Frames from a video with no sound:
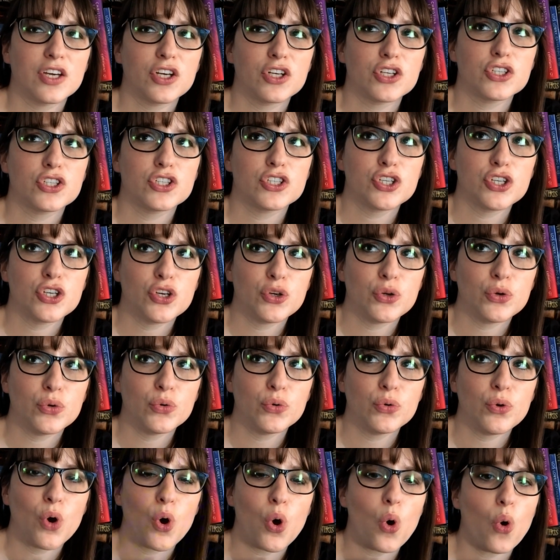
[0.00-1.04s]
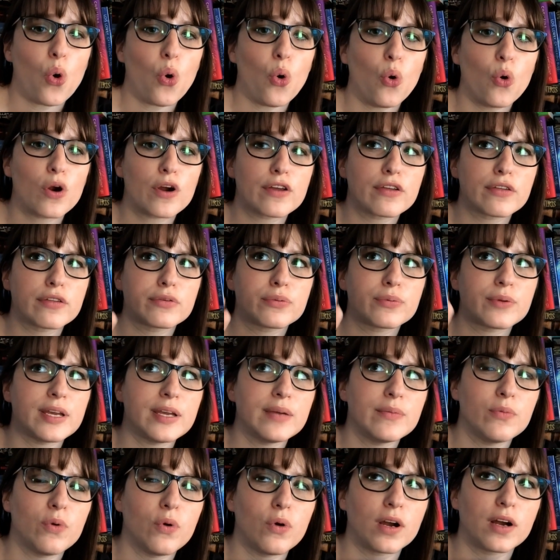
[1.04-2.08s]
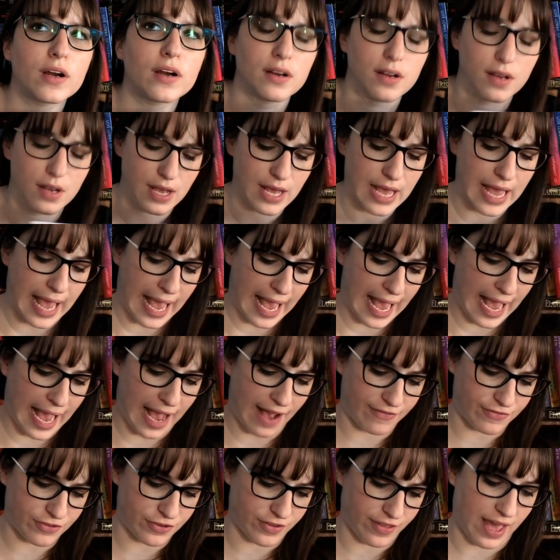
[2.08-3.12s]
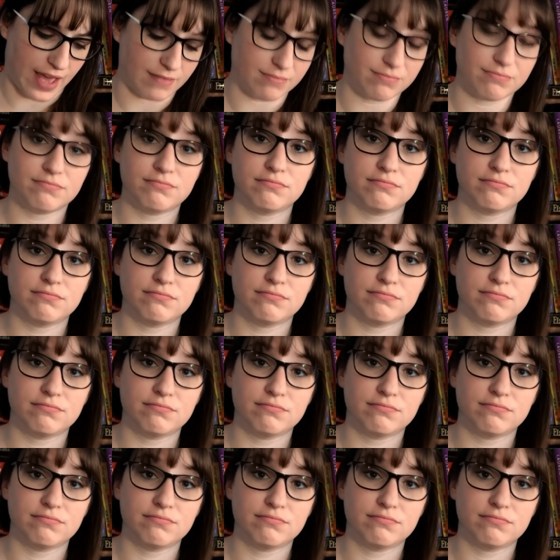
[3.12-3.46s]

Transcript: 2 or 3 more after that.